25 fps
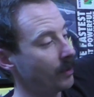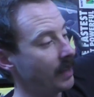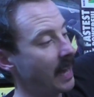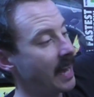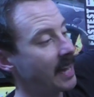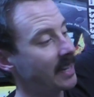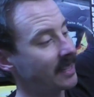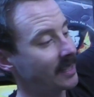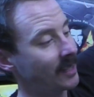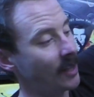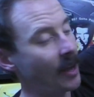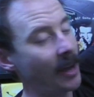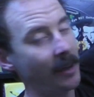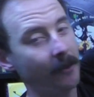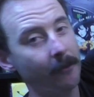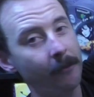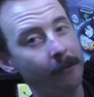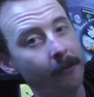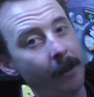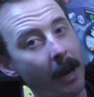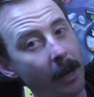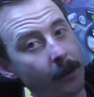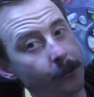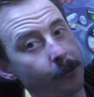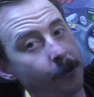That's like
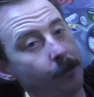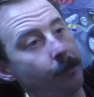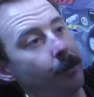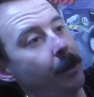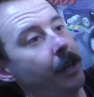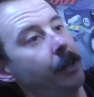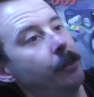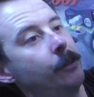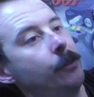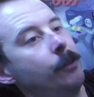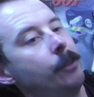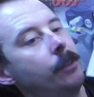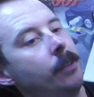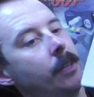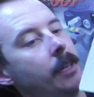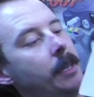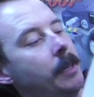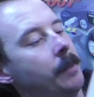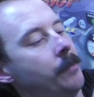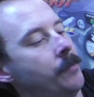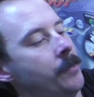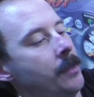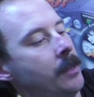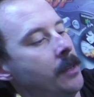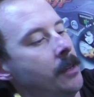factory brand new
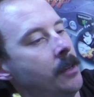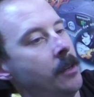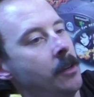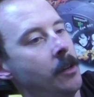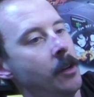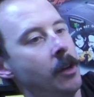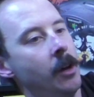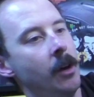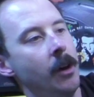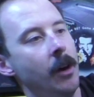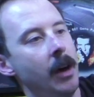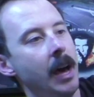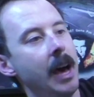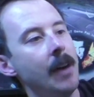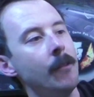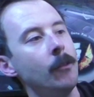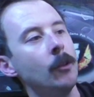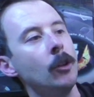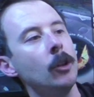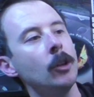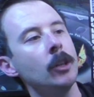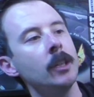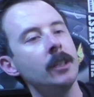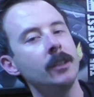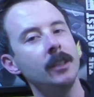there. Have a
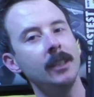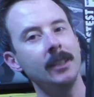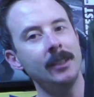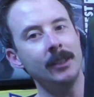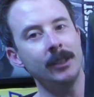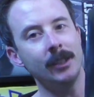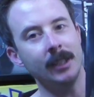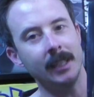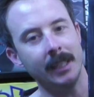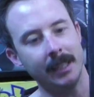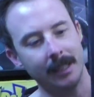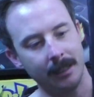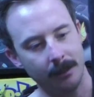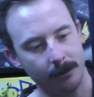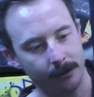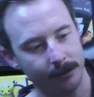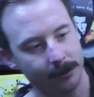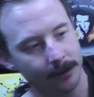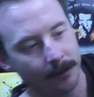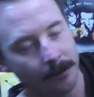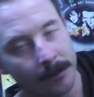look at this sleeve.